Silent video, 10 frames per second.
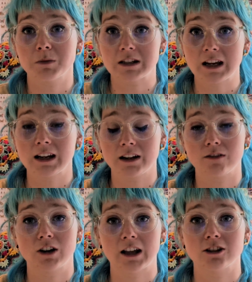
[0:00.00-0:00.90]
particularly
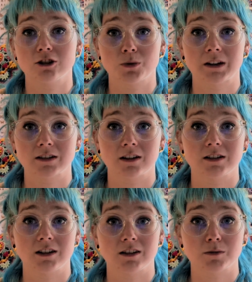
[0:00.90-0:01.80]
in relation to
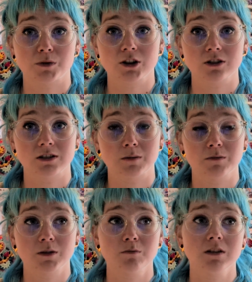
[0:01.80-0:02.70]
anxiety and depression
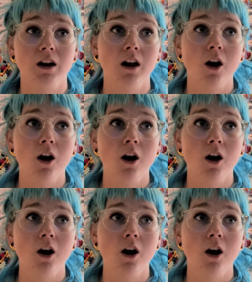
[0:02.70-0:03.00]
symptoms,